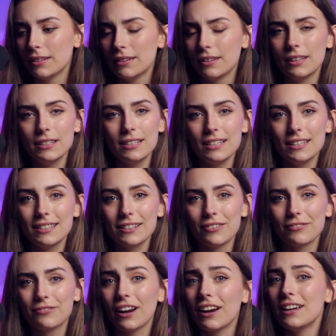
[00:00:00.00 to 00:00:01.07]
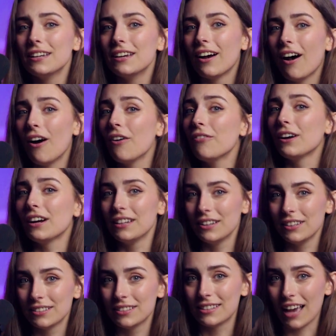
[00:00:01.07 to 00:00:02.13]
This is
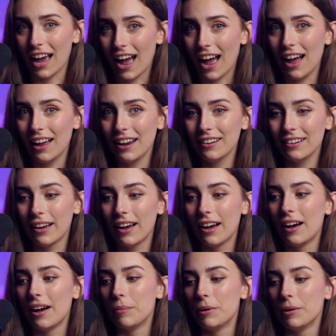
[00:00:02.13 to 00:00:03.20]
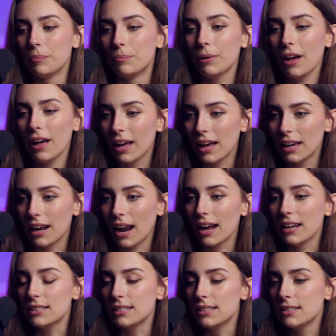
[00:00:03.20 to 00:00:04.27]
very sad. But
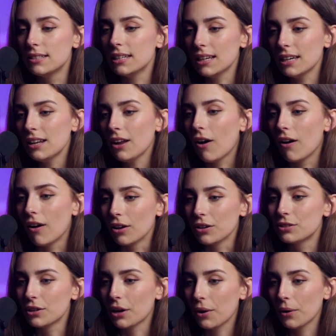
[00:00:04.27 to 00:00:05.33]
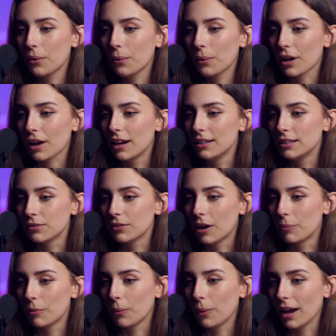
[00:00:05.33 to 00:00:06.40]
I did also kind of
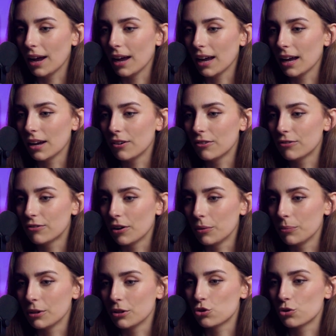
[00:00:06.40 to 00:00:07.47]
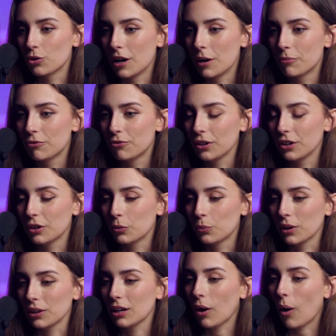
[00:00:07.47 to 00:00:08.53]
come away from the trip feeling
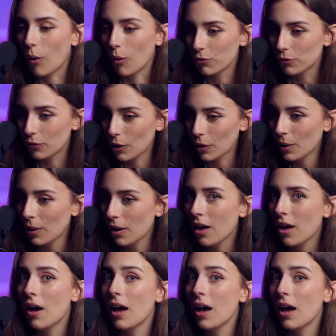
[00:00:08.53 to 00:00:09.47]
really hopeful,